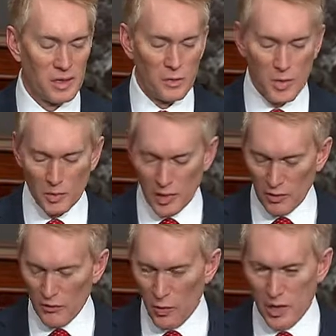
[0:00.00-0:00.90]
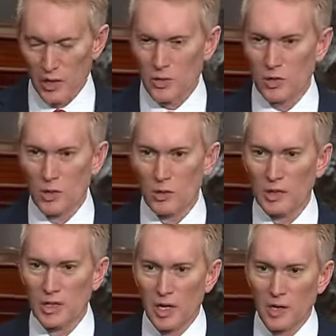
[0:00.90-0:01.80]
People that are 40 years old
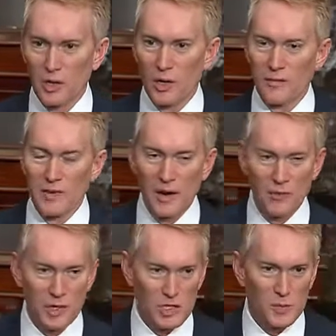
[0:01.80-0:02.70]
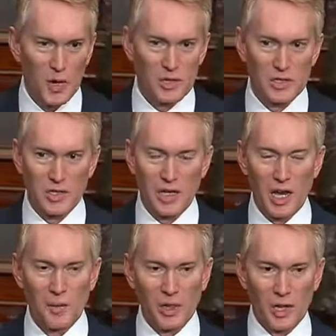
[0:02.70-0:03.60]
and younger have never experienced an
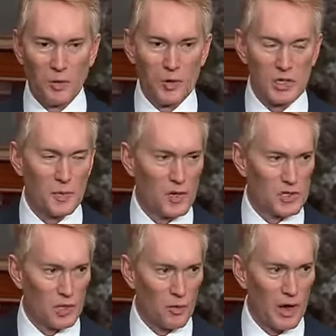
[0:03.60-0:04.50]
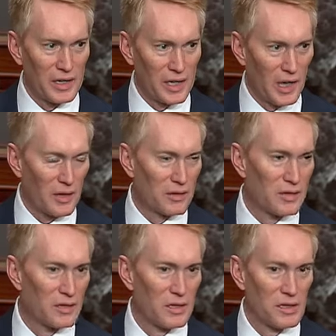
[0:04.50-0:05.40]
economy like we're experiencing right now.
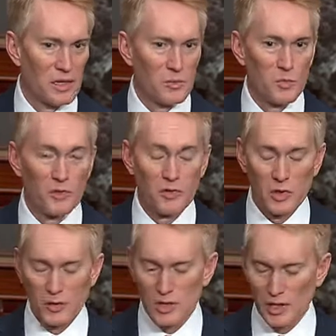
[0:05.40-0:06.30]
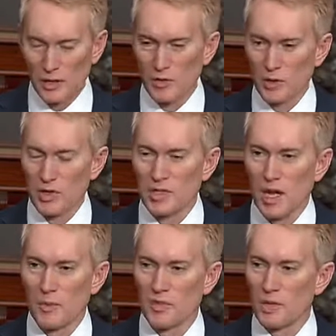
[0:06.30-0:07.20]
But for those that lived during the
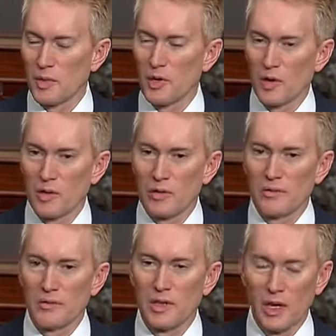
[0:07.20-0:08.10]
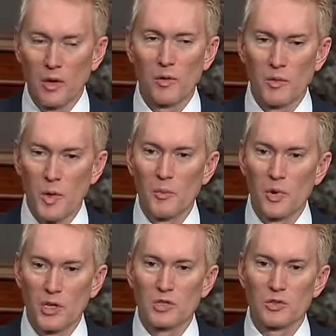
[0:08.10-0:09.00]
time of Jimmy Carter, they all remember
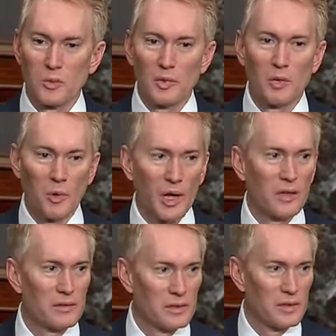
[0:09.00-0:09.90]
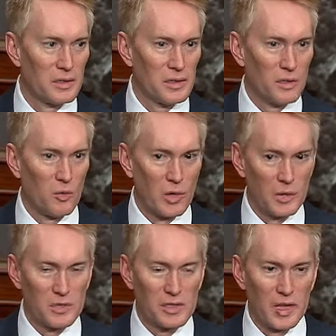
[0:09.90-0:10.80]
extremely well what it
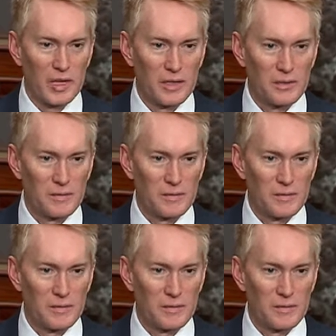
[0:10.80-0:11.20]
was like.